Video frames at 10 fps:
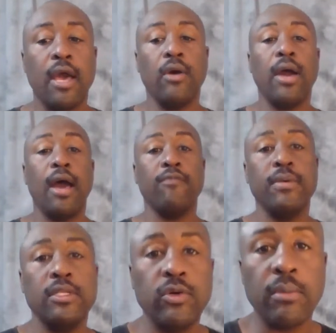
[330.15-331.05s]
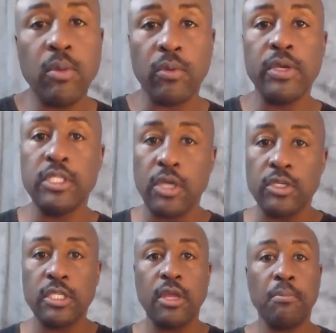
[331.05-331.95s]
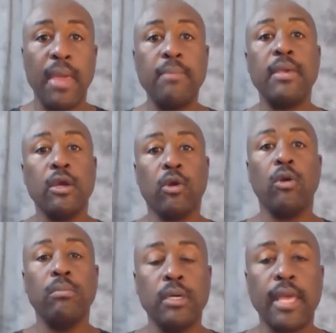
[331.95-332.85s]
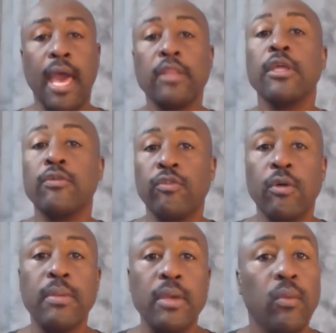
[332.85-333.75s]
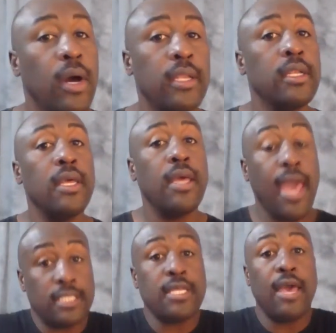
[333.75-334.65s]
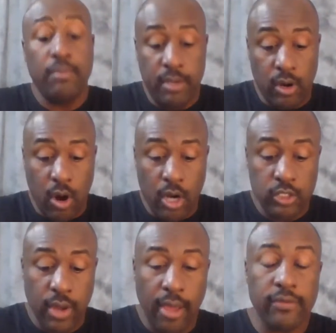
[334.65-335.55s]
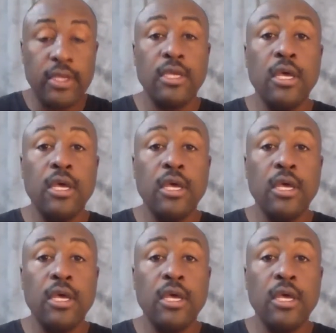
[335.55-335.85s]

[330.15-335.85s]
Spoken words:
Now, I've been doing more research, and there may be a Chromebook out there for me. One has to have a bigger hard drive.